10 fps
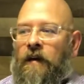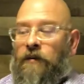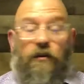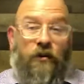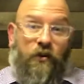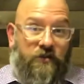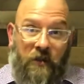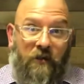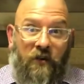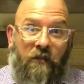you know, some
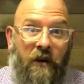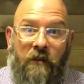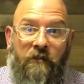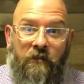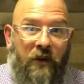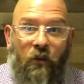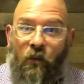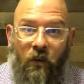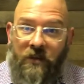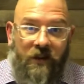of you have been
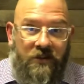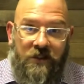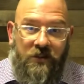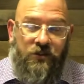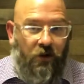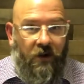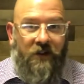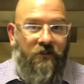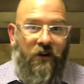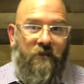with us in this journey
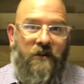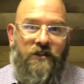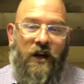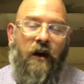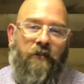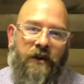from the jump.